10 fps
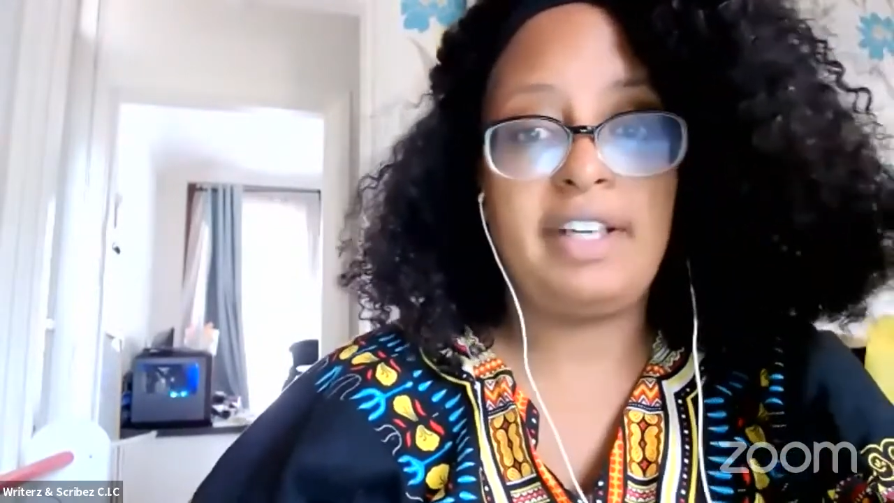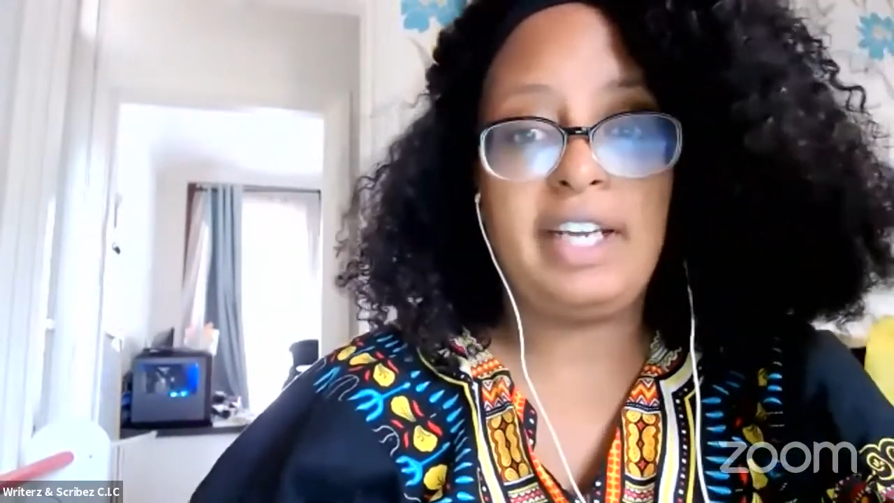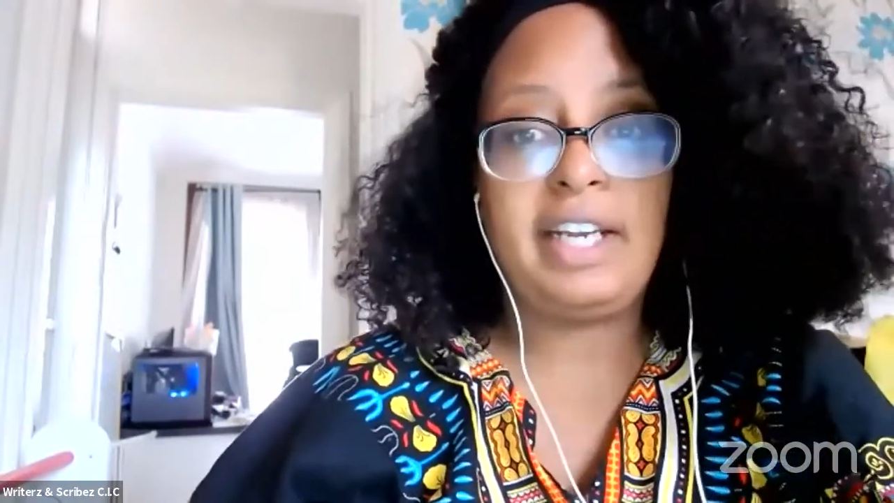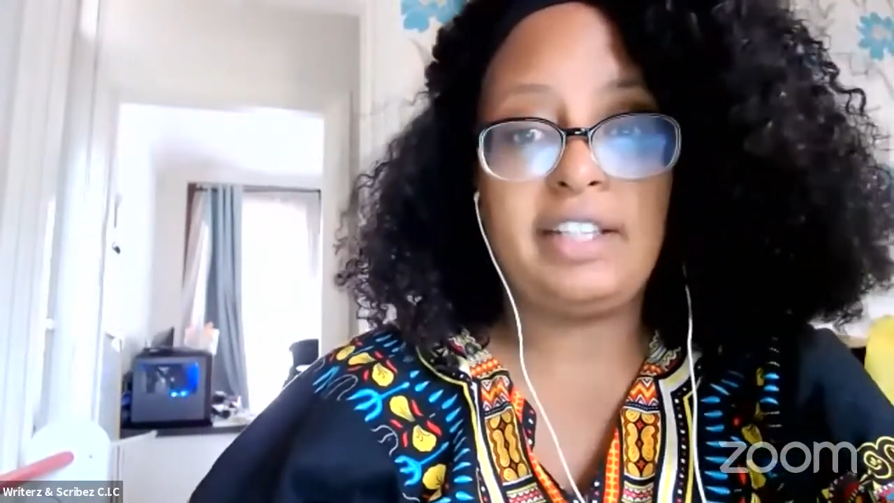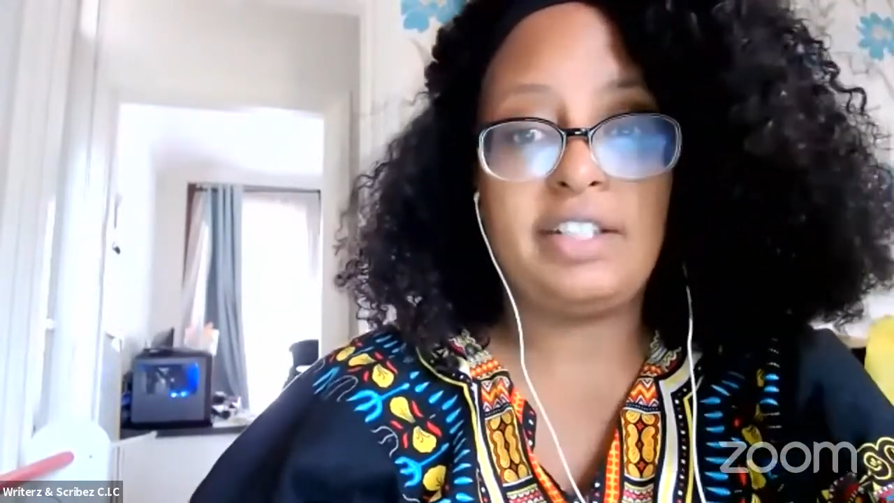
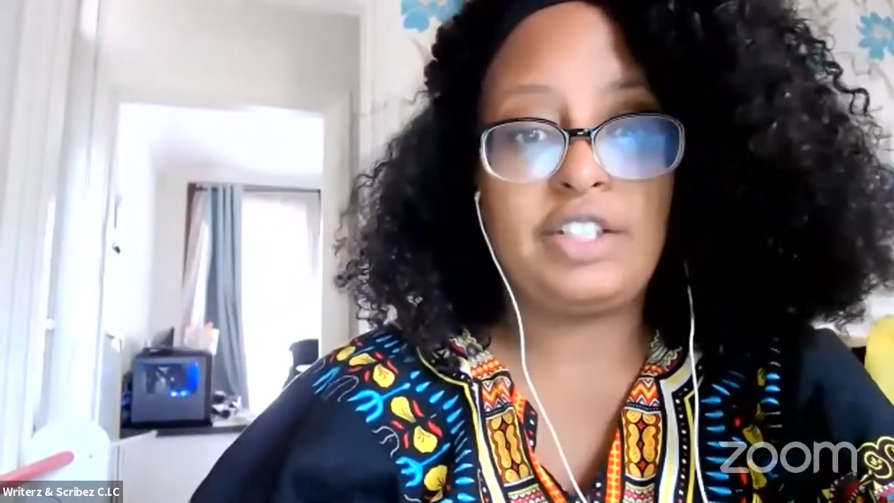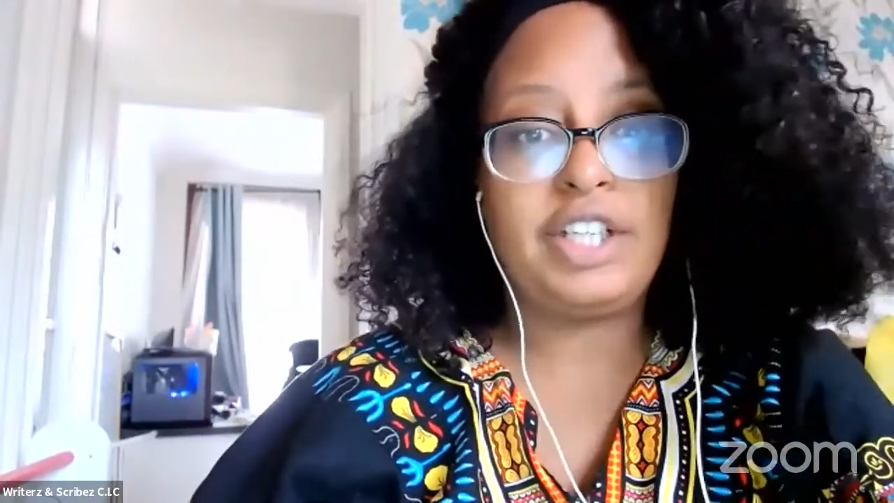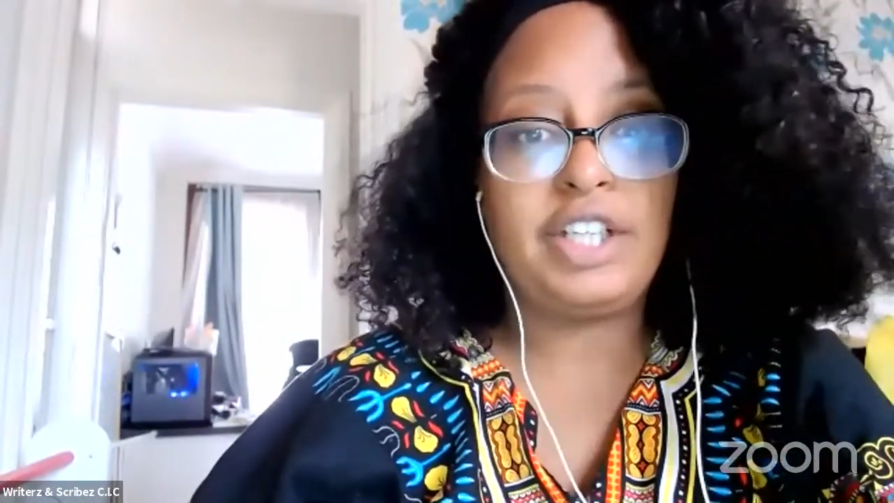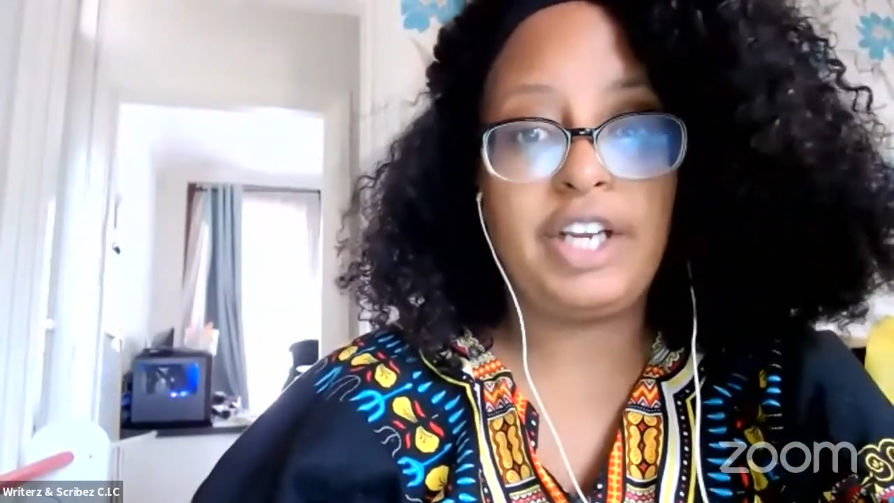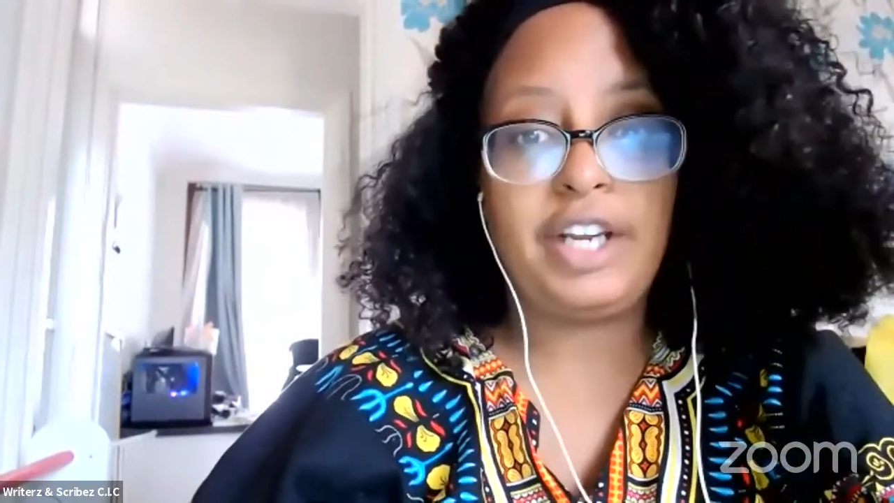in the
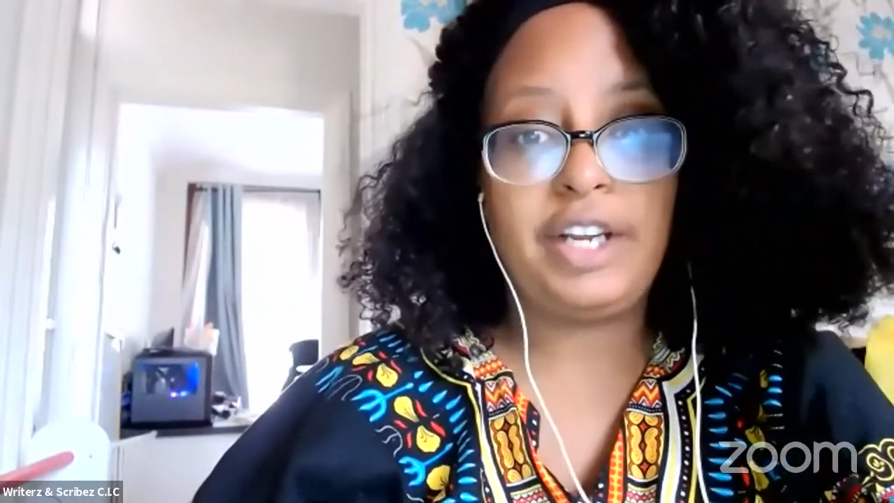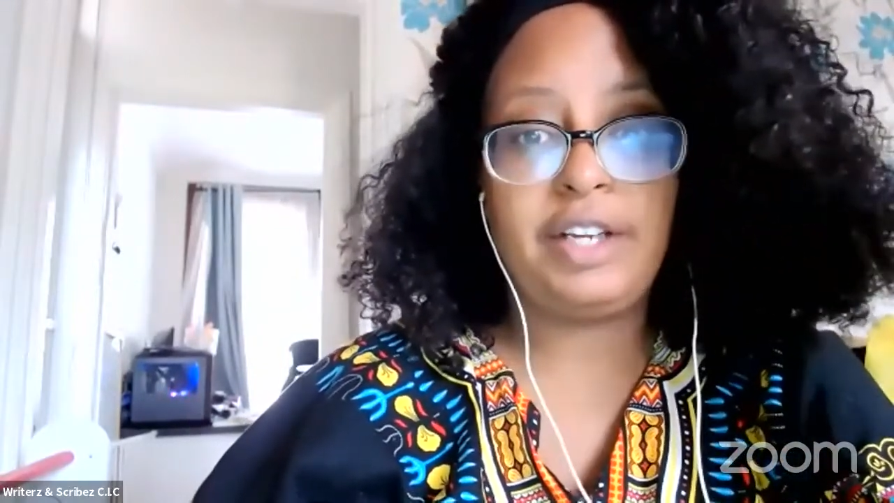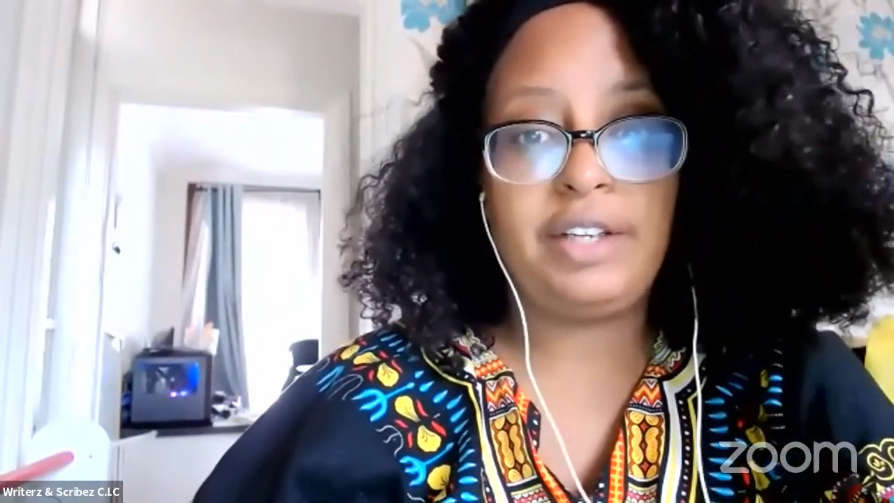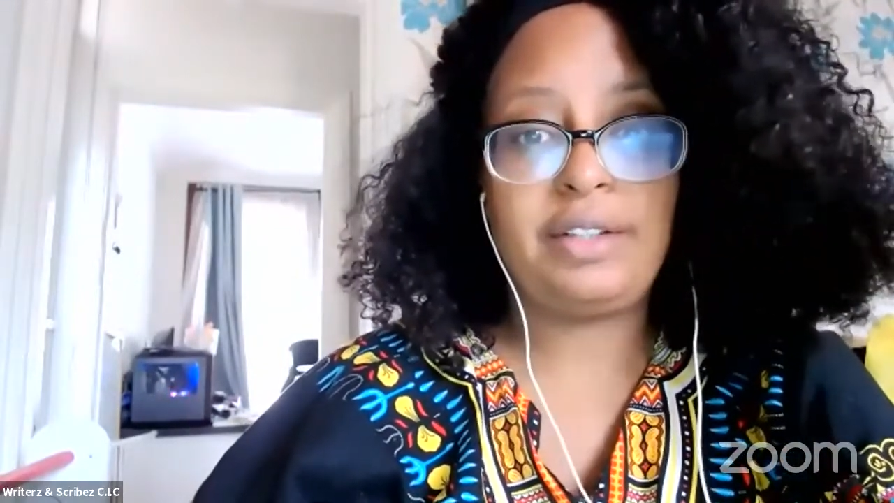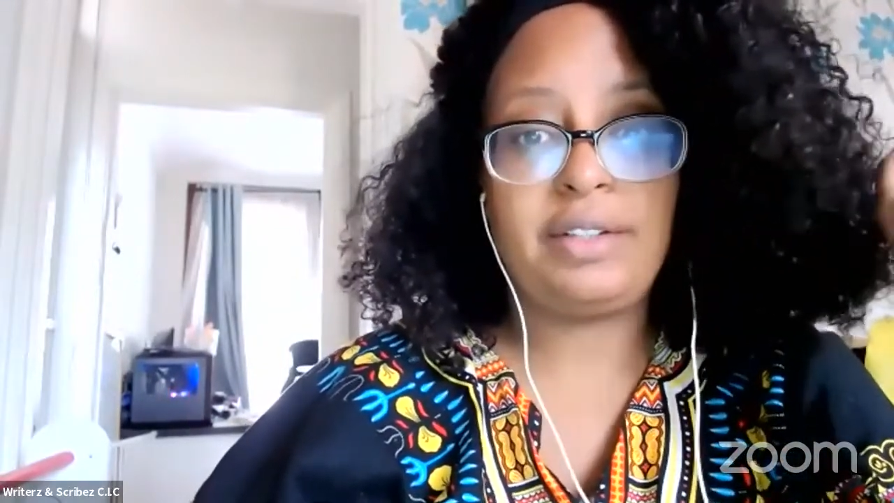
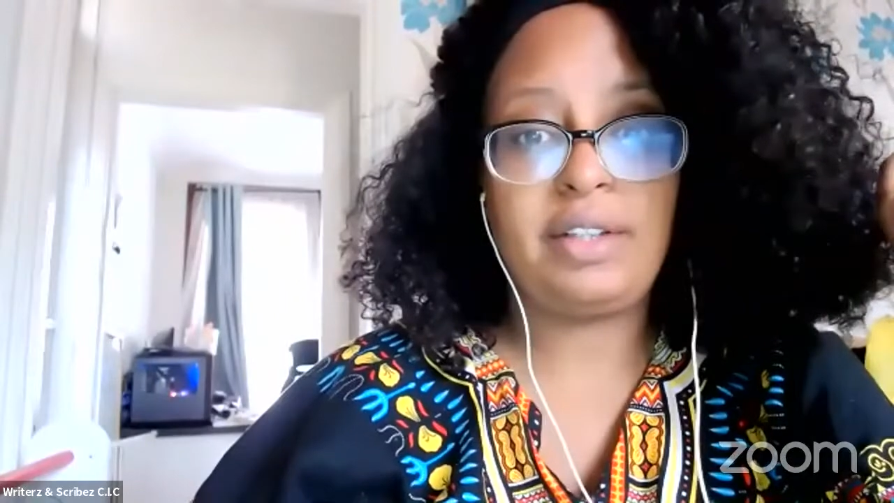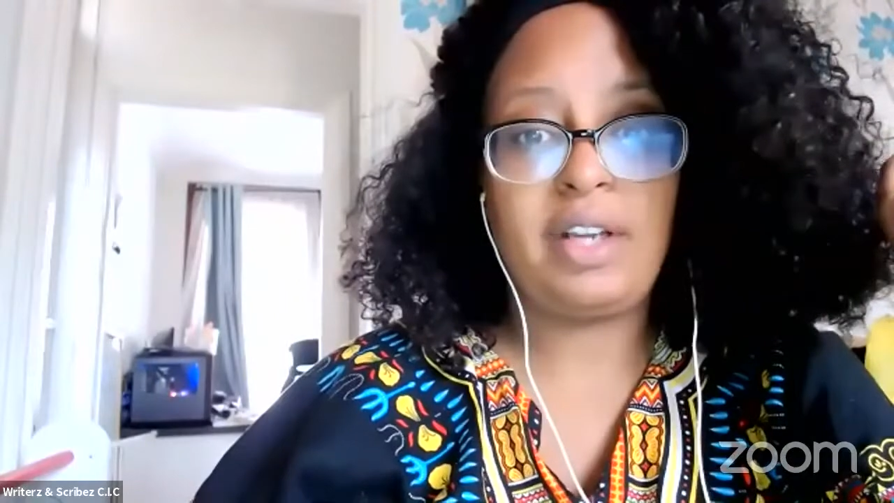studio.